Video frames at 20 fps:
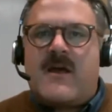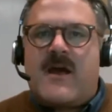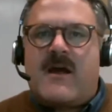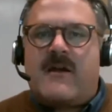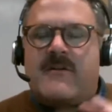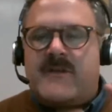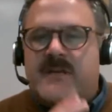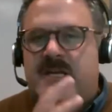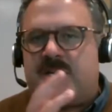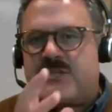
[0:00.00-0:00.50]

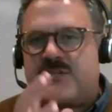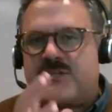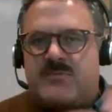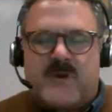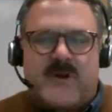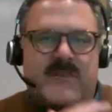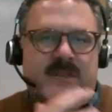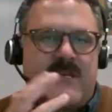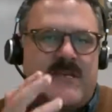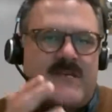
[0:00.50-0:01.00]
do each
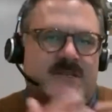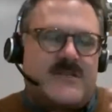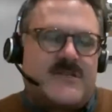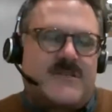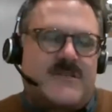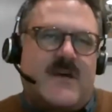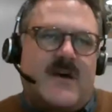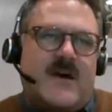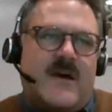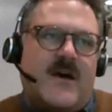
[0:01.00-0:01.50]
one of
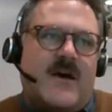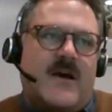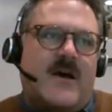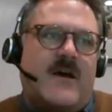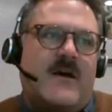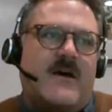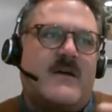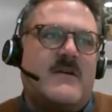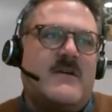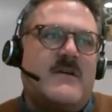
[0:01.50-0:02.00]
these
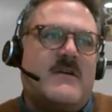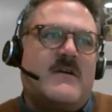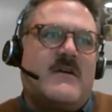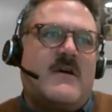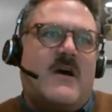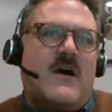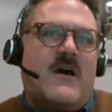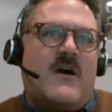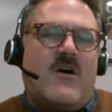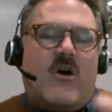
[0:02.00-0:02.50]

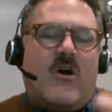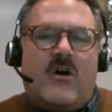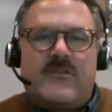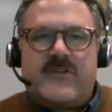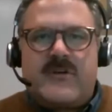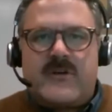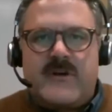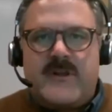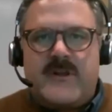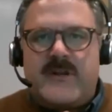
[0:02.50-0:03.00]

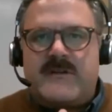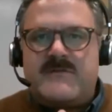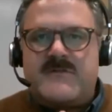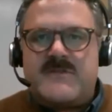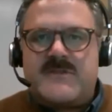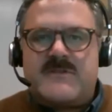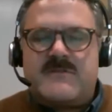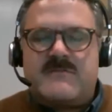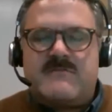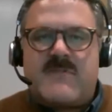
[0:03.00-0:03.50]

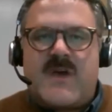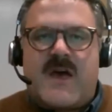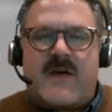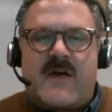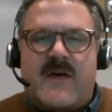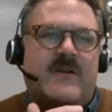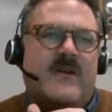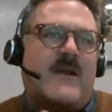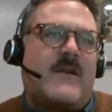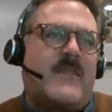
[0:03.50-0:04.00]
alternatives, how
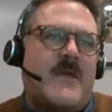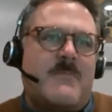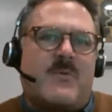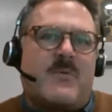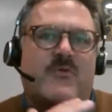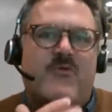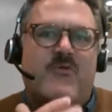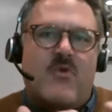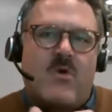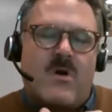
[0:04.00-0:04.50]
do they
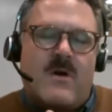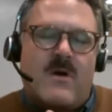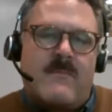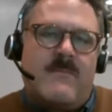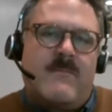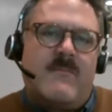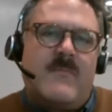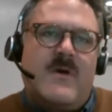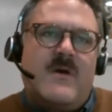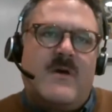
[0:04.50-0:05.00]

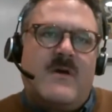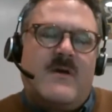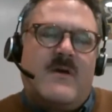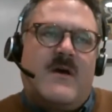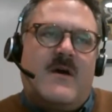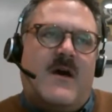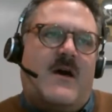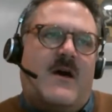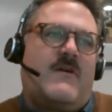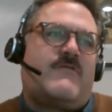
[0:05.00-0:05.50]
perform
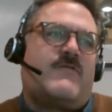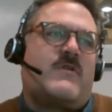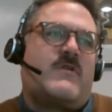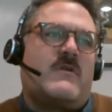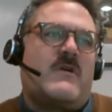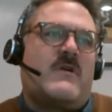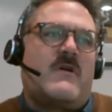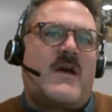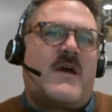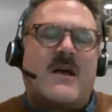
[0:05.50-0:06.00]

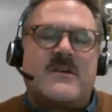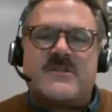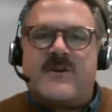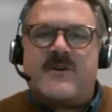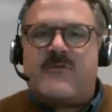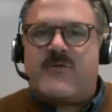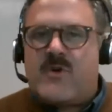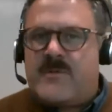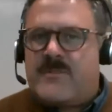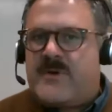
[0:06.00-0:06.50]
for housing
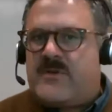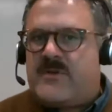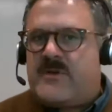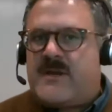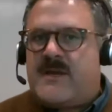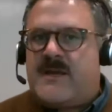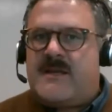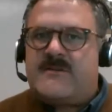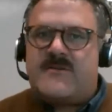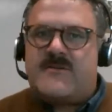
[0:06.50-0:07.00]

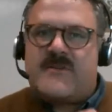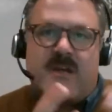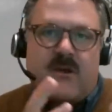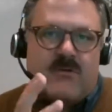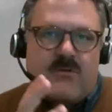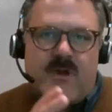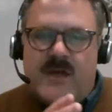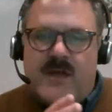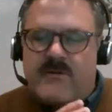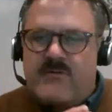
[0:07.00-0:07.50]
affordability? Do they
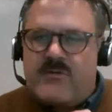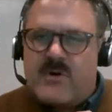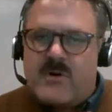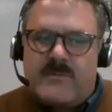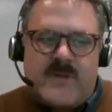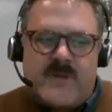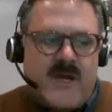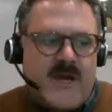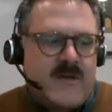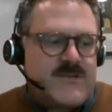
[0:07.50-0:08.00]
create
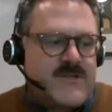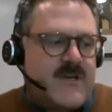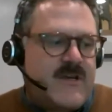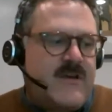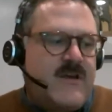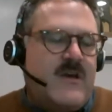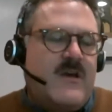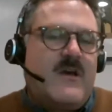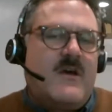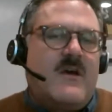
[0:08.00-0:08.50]
affordable
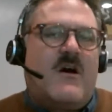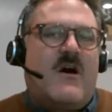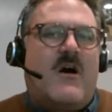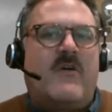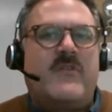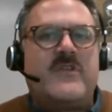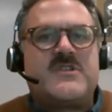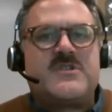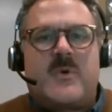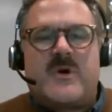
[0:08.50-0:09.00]
housing?
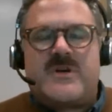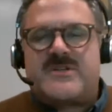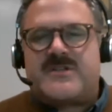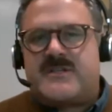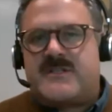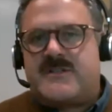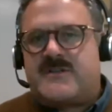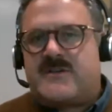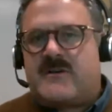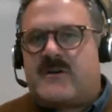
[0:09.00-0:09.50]
All these
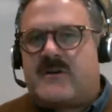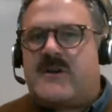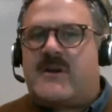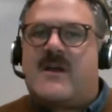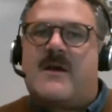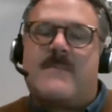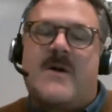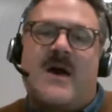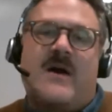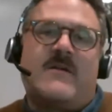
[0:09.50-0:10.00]
questions are going to
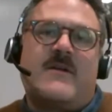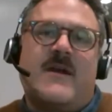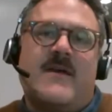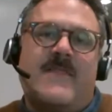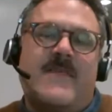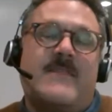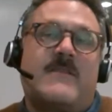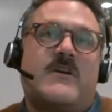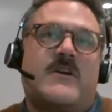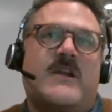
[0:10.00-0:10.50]
come out,
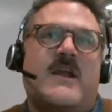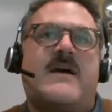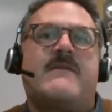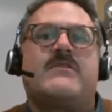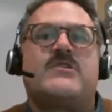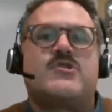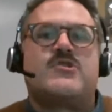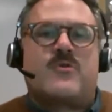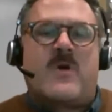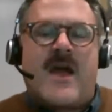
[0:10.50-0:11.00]
and then they're going to have
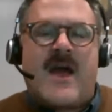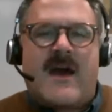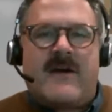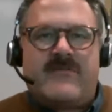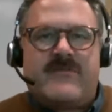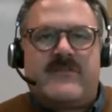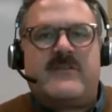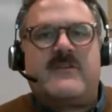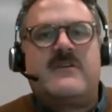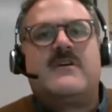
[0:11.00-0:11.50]
a
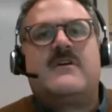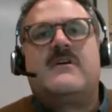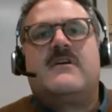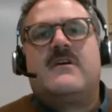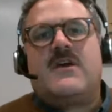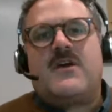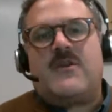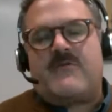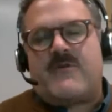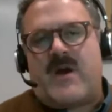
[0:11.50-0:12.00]
draft
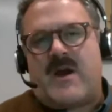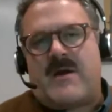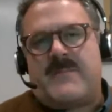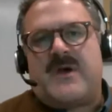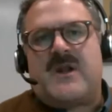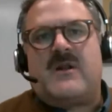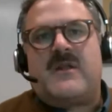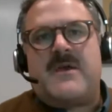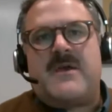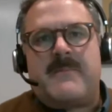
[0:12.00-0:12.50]

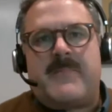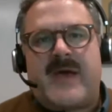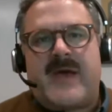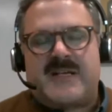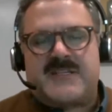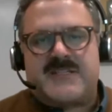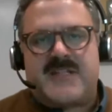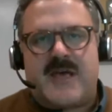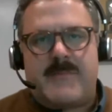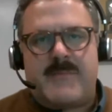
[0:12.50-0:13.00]
environmental
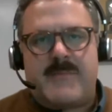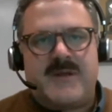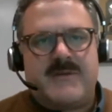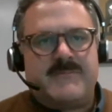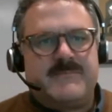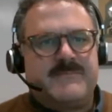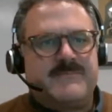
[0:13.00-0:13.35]
impact statement.